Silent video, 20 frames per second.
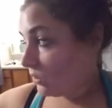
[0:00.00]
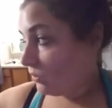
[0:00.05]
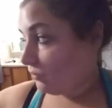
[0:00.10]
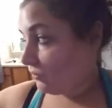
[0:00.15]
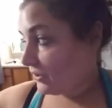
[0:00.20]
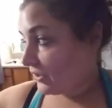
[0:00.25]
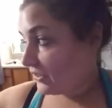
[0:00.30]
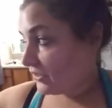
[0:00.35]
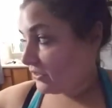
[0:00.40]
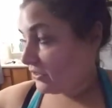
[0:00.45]

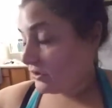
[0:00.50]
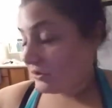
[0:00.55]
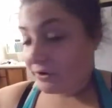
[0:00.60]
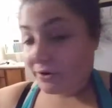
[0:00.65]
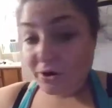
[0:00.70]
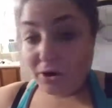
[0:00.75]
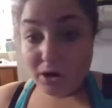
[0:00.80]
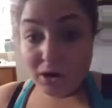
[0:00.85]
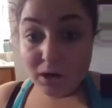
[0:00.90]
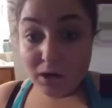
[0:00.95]
with
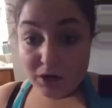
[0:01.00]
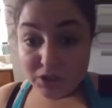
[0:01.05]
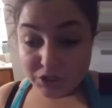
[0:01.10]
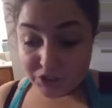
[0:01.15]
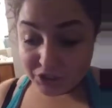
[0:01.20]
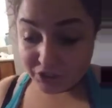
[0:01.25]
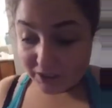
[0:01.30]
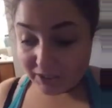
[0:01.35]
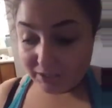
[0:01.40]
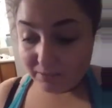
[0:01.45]
her,
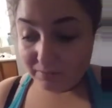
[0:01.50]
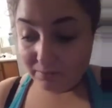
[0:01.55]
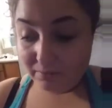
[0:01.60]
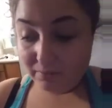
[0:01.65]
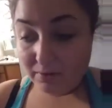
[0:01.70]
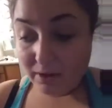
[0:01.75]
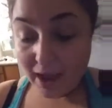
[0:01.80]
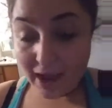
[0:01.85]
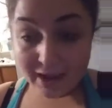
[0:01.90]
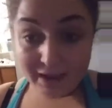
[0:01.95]

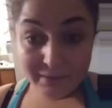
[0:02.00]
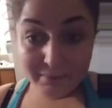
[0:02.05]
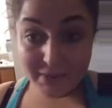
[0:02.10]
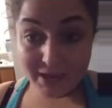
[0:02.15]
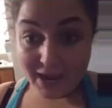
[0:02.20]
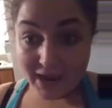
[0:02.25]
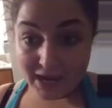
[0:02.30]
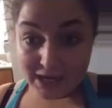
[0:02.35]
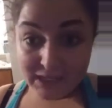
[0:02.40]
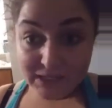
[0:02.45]
I can
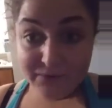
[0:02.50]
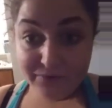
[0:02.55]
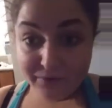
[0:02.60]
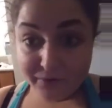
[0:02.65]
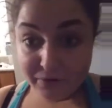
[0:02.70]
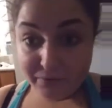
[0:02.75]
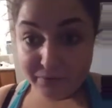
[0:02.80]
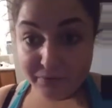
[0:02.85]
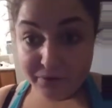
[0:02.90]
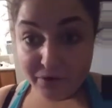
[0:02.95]
be
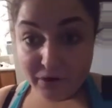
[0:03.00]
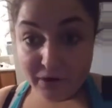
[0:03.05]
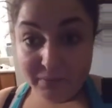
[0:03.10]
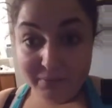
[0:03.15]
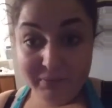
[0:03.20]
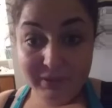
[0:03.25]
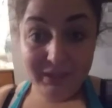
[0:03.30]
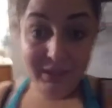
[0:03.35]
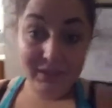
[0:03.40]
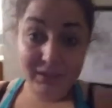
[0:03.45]
hands-free with her
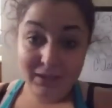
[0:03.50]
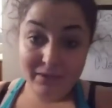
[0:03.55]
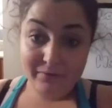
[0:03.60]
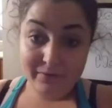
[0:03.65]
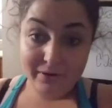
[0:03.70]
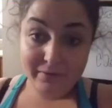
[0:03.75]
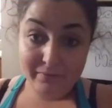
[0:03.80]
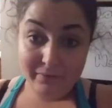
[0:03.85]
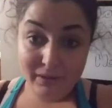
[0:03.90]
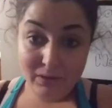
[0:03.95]
completely
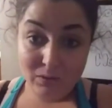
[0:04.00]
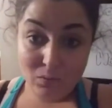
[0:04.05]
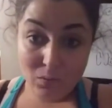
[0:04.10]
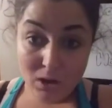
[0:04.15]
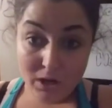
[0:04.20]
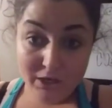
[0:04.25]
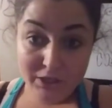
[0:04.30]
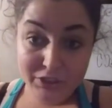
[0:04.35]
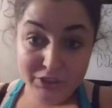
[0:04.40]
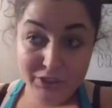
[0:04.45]
if I really
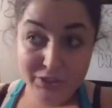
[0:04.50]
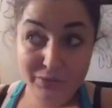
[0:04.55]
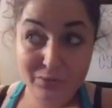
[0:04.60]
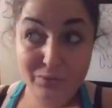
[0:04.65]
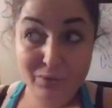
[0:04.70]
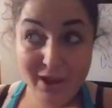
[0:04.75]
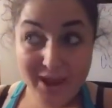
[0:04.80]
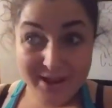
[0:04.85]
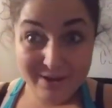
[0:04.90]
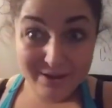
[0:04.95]
wanted
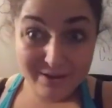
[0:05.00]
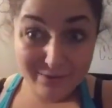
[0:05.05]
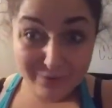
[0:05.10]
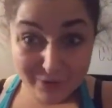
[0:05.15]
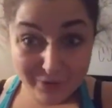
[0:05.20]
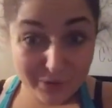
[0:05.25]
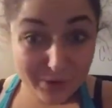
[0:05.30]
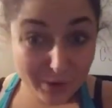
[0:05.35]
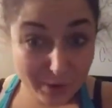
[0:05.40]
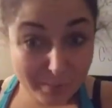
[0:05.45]
to,
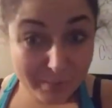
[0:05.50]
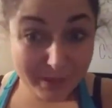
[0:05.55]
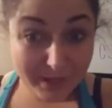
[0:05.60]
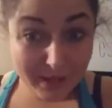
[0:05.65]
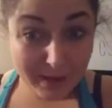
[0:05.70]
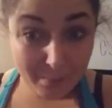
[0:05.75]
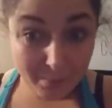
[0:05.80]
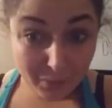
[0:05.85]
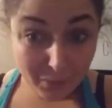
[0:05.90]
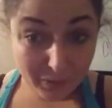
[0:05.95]
with her
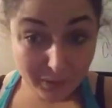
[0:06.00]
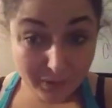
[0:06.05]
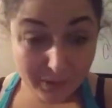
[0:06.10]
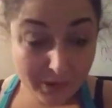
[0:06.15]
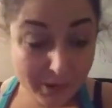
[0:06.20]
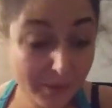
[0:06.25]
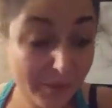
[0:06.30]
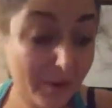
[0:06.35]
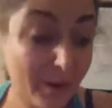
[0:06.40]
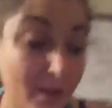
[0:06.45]
being a
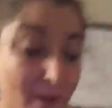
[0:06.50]
puller,